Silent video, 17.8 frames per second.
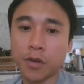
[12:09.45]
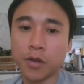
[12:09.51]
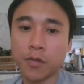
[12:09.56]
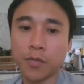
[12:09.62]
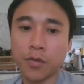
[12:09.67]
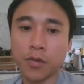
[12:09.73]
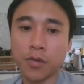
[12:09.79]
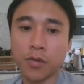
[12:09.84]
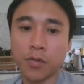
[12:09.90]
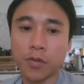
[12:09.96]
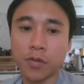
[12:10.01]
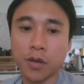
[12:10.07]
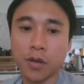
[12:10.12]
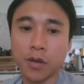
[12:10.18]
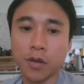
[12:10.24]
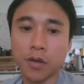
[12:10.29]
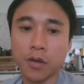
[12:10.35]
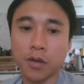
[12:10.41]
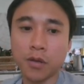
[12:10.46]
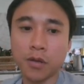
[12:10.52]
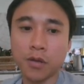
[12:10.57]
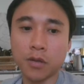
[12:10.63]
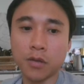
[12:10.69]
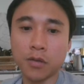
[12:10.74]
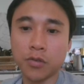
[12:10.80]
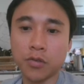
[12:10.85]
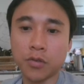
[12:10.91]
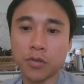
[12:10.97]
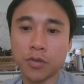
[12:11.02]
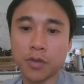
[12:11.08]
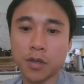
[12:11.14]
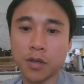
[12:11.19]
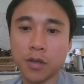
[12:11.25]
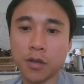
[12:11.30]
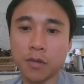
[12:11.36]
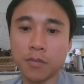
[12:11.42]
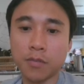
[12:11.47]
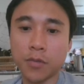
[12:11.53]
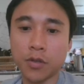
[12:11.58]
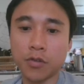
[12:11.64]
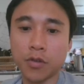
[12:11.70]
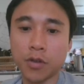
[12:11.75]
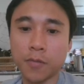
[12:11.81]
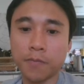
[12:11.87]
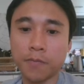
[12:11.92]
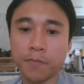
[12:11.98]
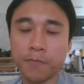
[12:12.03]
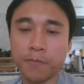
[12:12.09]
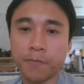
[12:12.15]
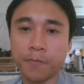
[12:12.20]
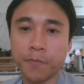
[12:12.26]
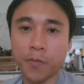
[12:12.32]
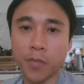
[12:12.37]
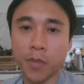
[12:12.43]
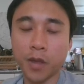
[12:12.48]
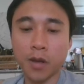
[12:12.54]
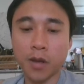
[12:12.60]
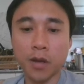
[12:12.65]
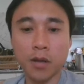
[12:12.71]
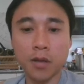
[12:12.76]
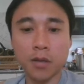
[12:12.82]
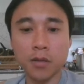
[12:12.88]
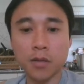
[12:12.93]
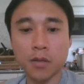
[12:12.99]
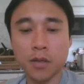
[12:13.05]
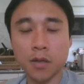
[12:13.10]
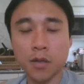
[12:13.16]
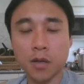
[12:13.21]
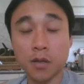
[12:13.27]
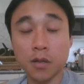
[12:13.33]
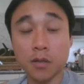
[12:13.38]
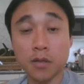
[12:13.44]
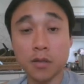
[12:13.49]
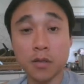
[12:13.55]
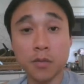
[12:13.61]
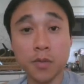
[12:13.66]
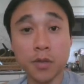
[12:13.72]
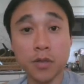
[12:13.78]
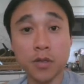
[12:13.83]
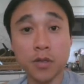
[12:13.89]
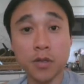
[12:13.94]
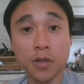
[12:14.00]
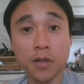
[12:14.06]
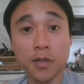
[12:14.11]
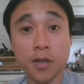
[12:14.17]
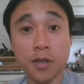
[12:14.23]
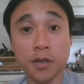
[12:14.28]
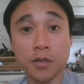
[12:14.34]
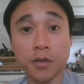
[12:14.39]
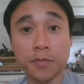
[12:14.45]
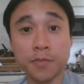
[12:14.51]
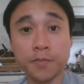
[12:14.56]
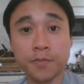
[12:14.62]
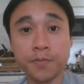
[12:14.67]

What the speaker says: I hope you enjoyed the stream, and I'll speak to you guys next time.